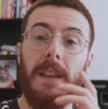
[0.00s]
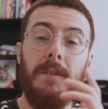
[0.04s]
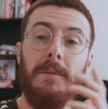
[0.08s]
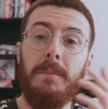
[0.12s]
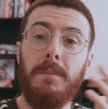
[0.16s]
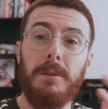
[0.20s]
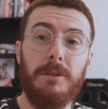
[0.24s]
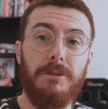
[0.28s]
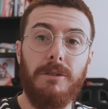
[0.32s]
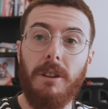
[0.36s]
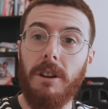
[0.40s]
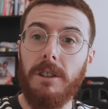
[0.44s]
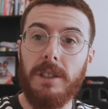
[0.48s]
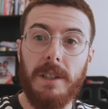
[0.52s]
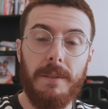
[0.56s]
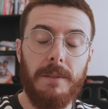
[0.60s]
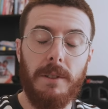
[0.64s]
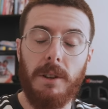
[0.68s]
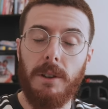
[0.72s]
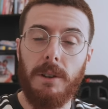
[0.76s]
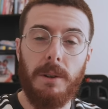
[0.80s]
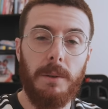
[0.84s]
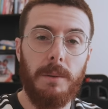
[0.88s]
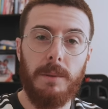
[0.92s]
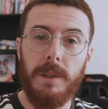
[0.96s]
even Pedrosa, even
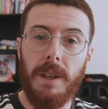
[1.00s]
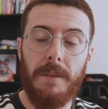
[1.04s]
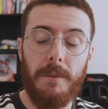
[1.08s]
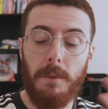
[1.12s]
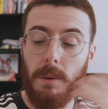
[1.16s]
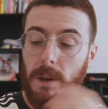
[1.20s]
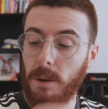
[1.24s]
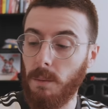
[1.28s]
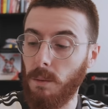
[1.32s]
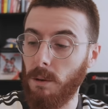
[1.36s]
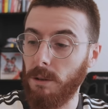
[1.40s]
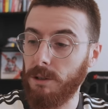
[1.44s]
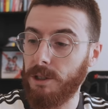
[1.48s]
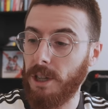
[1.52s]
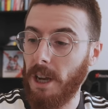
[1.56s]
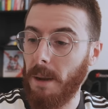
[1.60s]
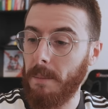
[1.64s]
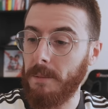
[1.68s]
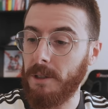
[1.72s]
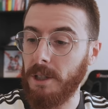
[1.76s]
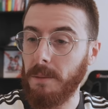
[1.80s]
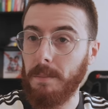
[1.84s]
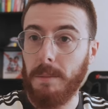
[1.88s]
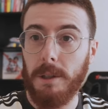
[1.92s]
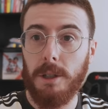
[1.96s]
though he never won a world
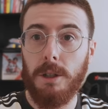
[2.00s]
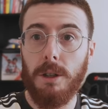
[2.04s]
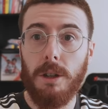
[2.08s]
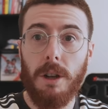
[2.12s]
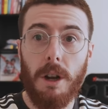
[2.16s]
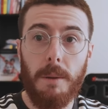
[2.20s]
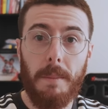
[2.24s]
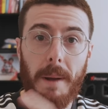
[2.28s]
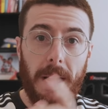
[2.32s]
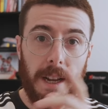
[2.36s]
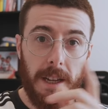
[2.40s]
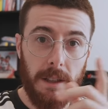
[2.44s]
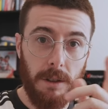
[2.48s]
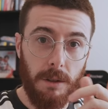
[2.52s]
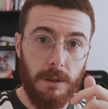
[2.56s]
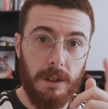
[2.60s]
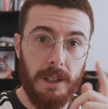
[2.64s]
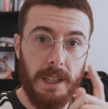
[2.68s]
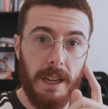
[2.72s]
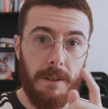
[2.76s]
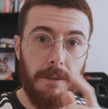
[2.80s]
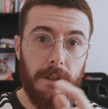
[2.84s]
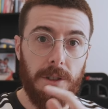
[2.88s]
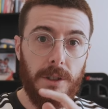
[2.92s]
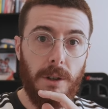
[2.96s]
championship. But you go back and look
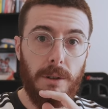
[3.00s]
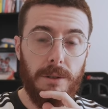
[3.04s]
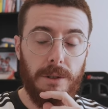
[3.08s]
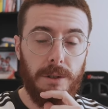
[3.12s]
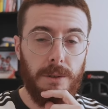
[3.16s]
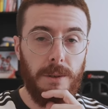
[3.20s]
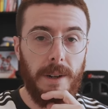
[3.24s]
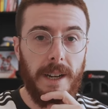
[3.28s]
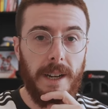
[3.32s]
at their results